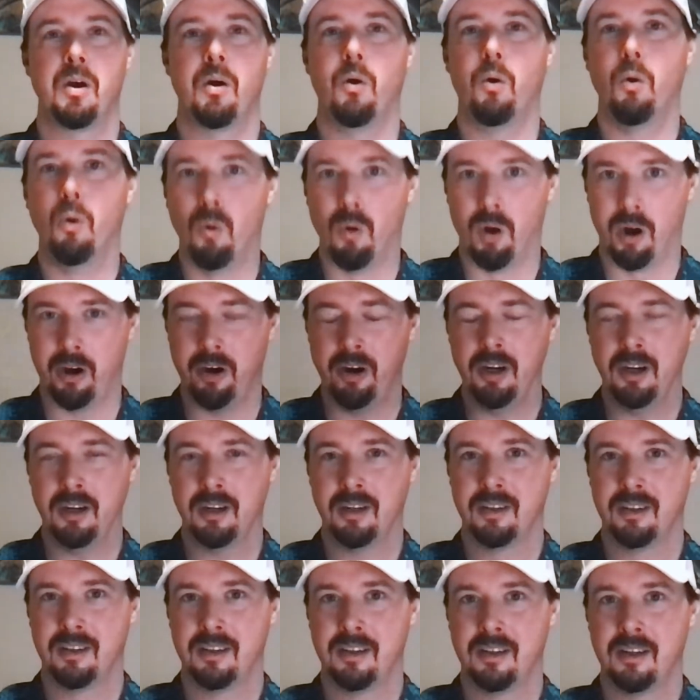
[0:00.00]

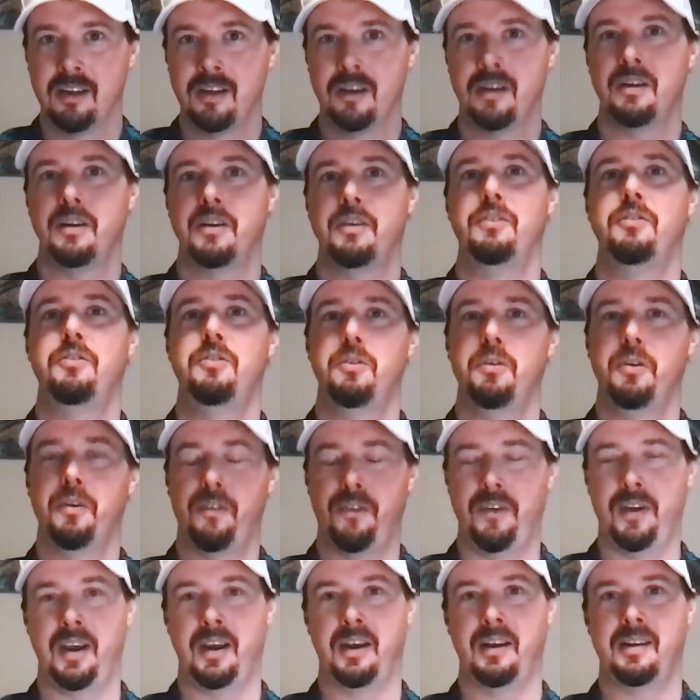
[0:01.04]
or do you
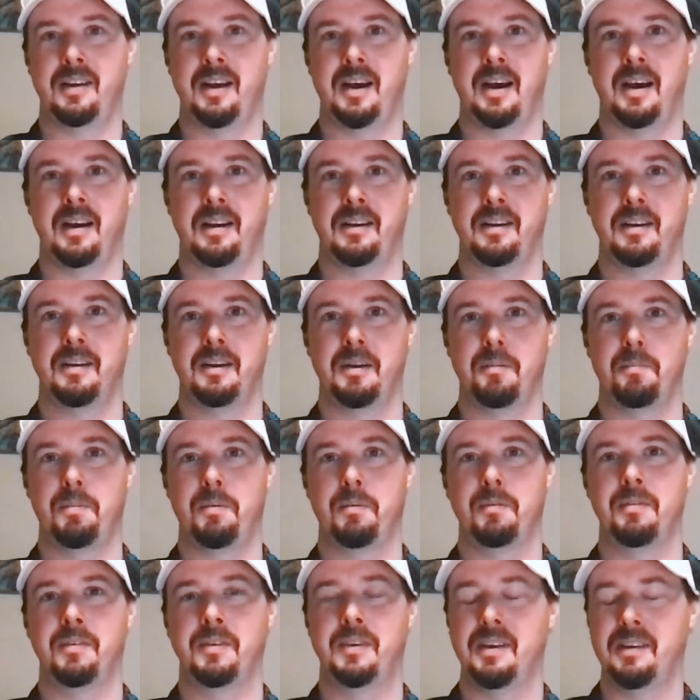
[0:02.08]
think that
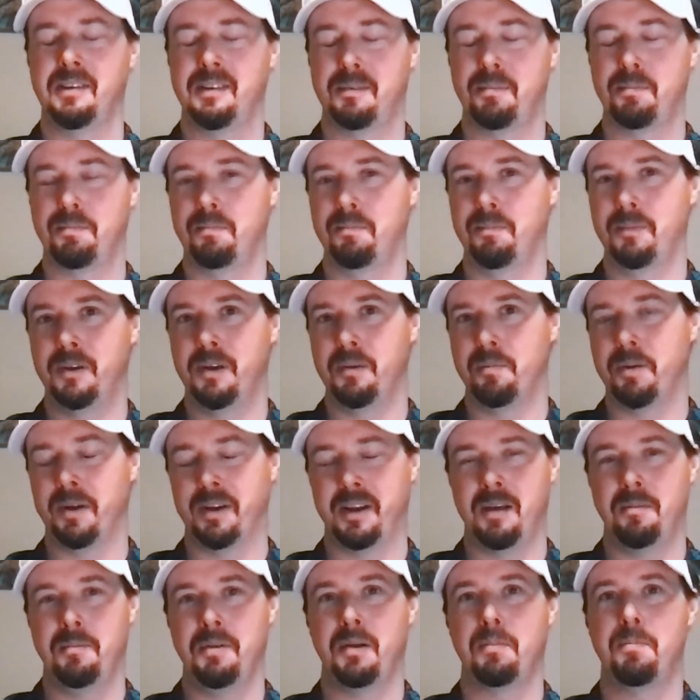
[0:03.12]
the
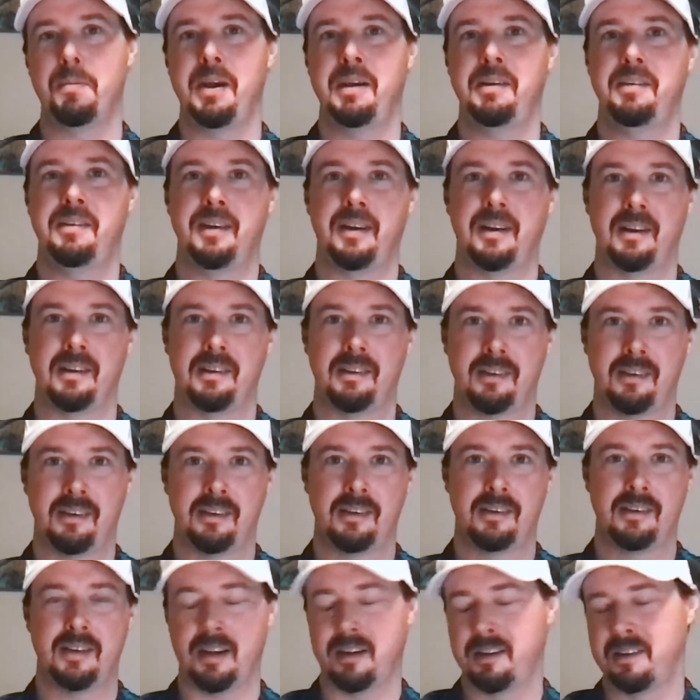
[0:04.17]
pandemic basically
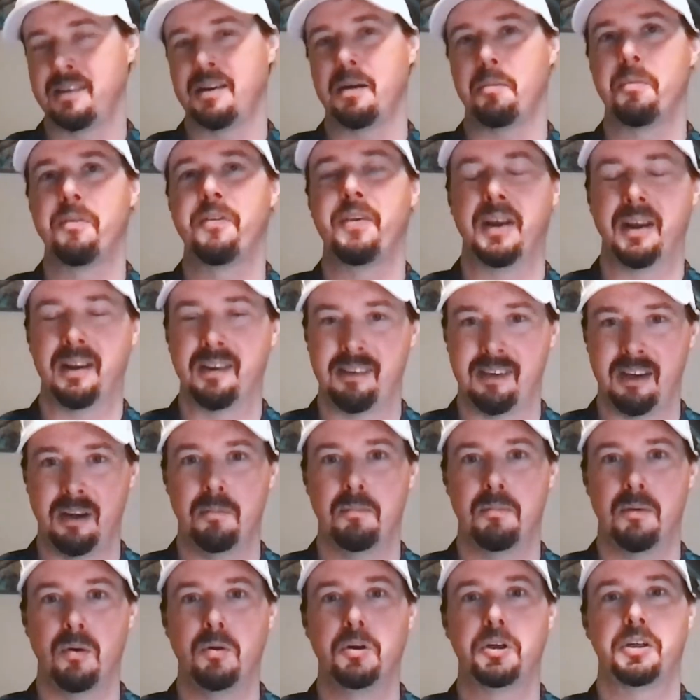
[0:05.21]
set some things in
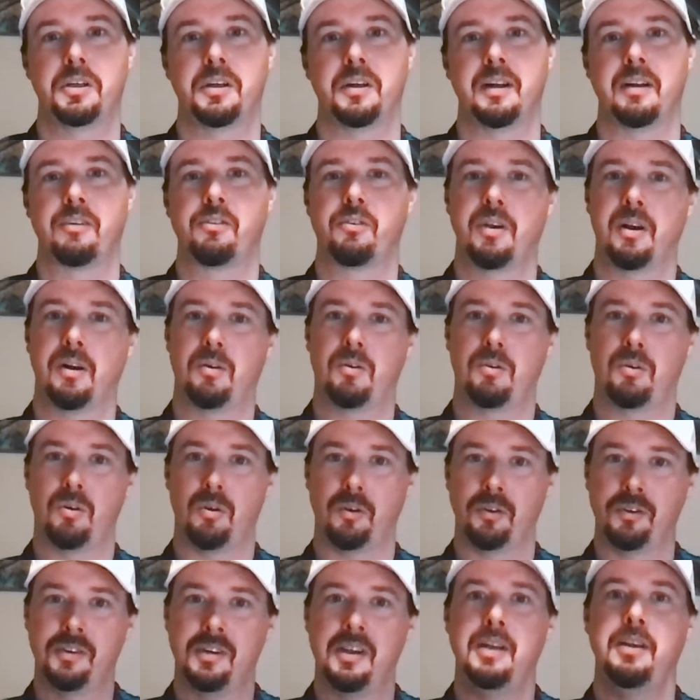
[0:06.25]
motion that's going to
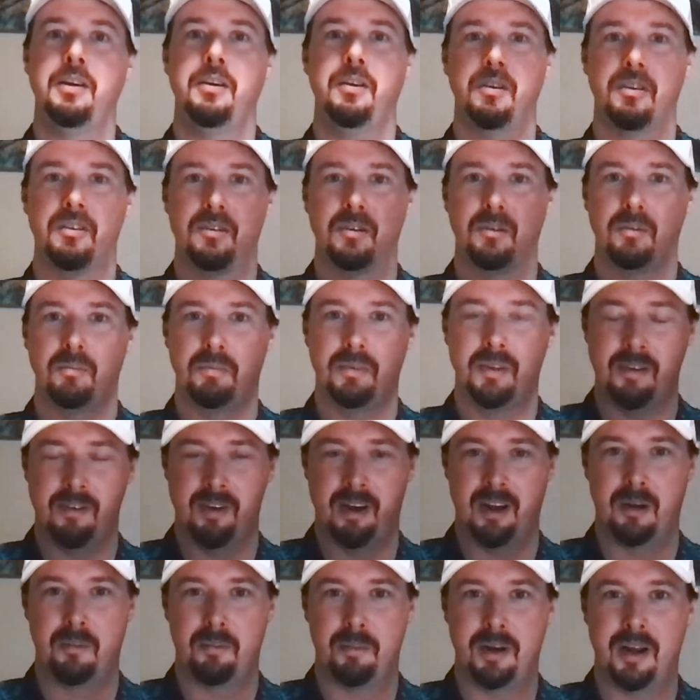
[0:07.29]
continue to
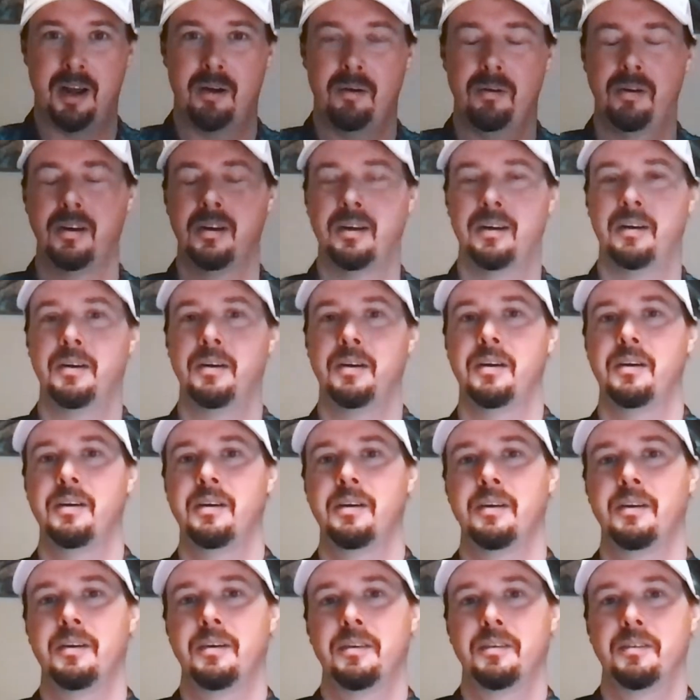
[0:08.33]
develop now?
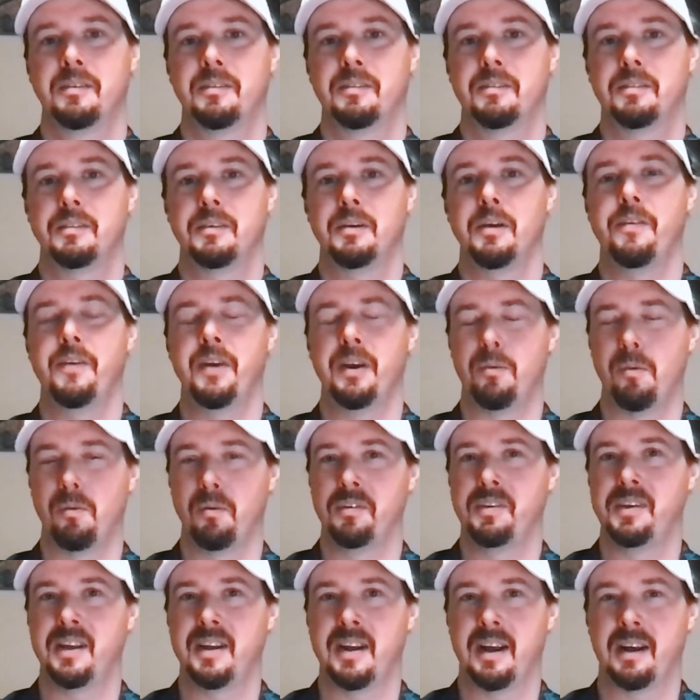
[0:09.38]
Do you think we will
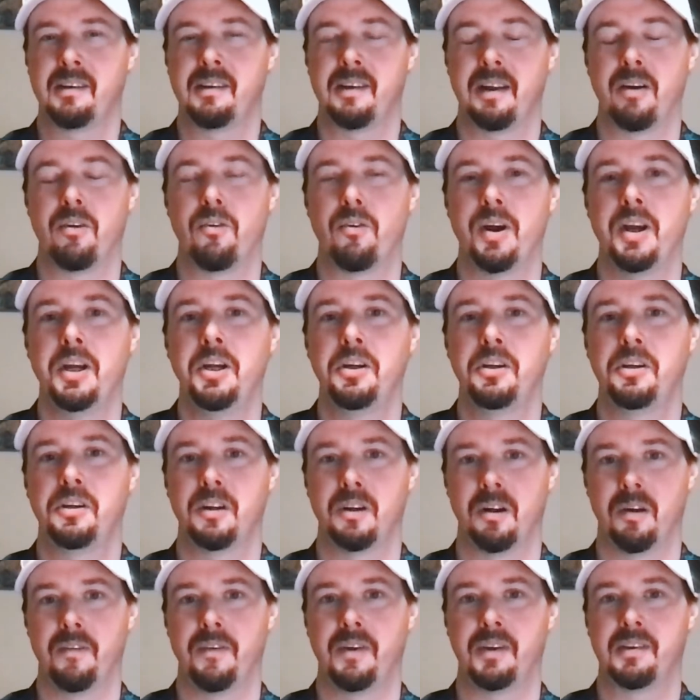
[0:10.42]
see an acceleration
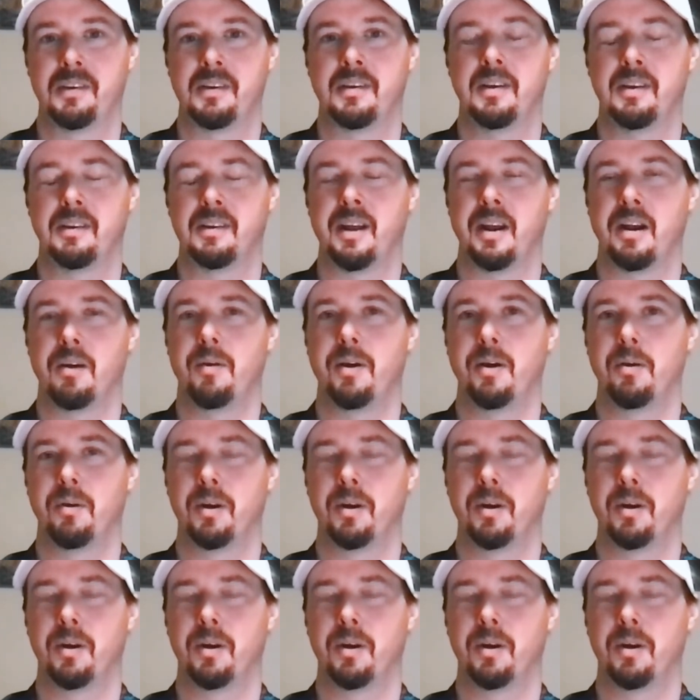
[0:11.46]
of this kind of way of